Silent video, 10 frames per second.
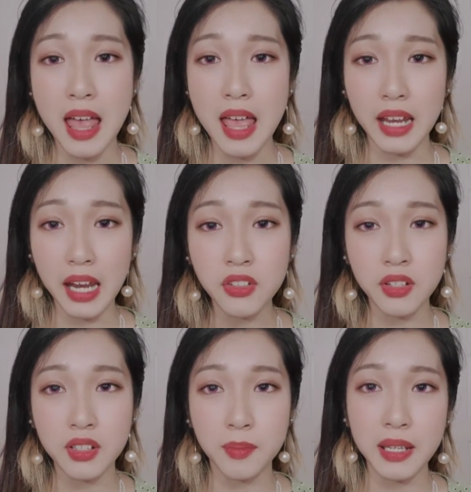And
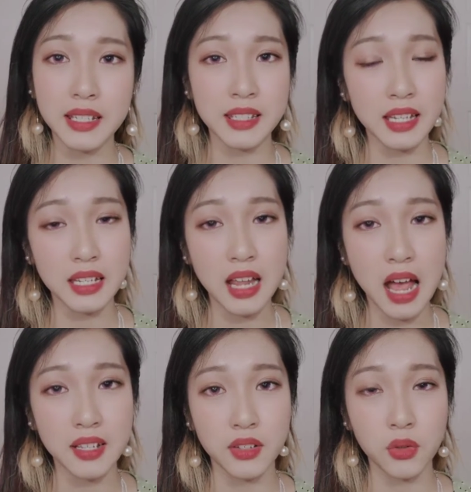Asians being seen
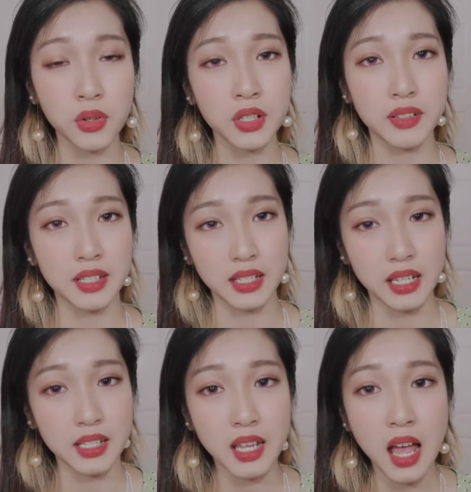as the source of the
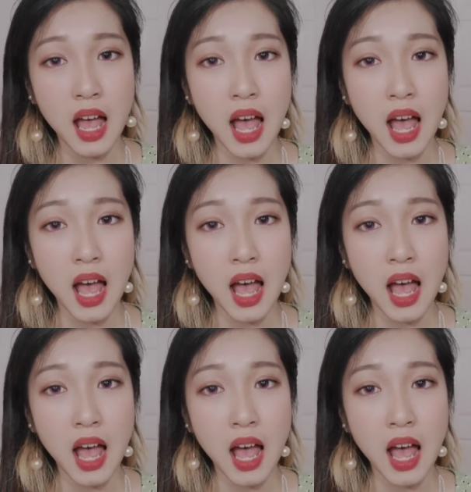disease